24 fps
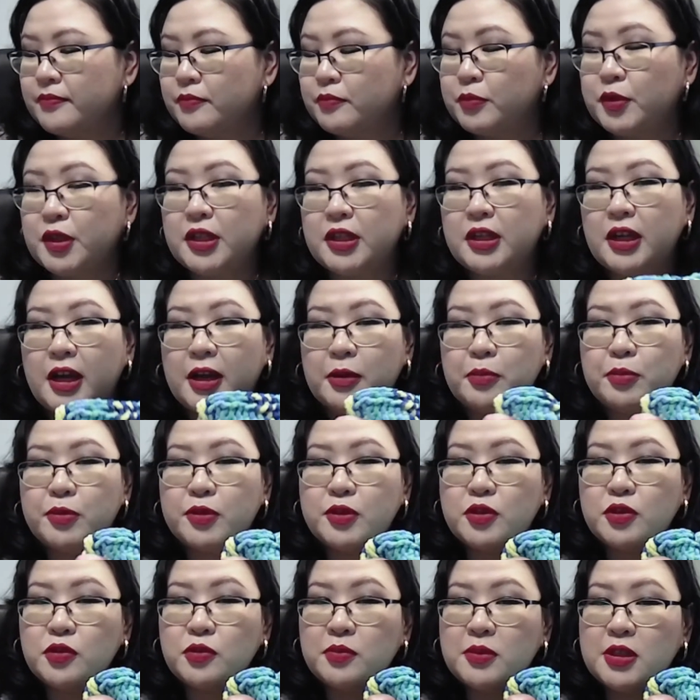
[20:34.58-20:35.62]
But I
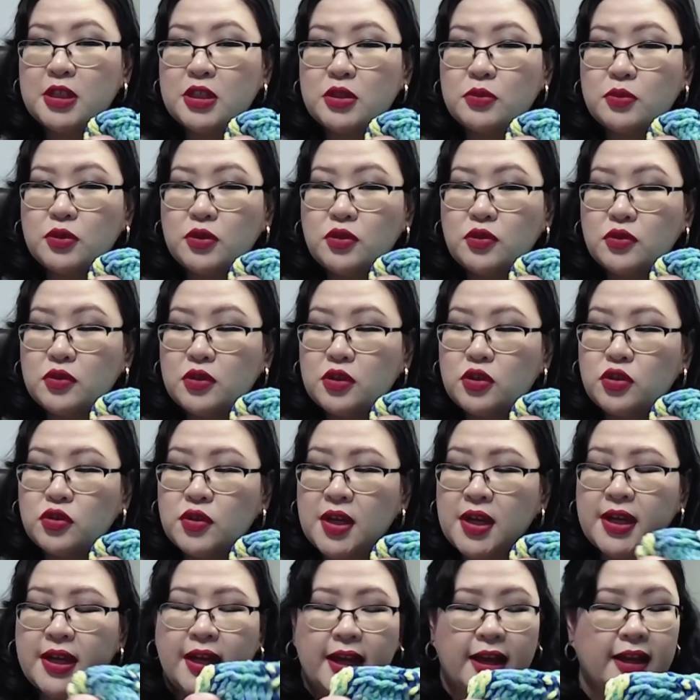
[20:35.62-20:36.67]
presume this will do the
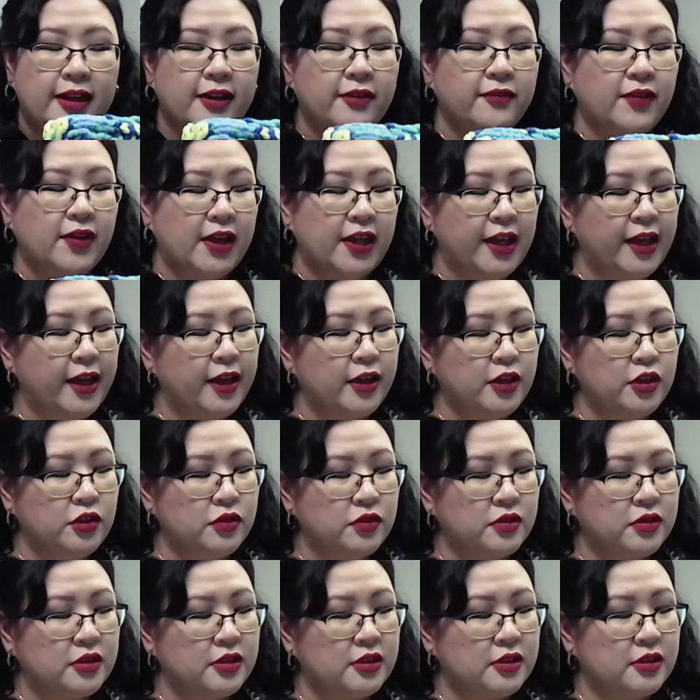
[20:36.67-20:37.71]
trick, and if I can't
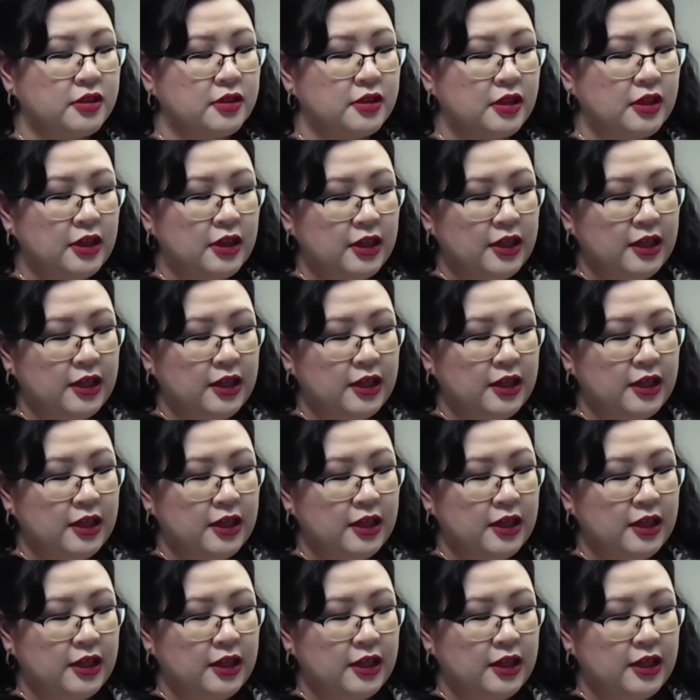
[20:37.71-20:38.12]
use this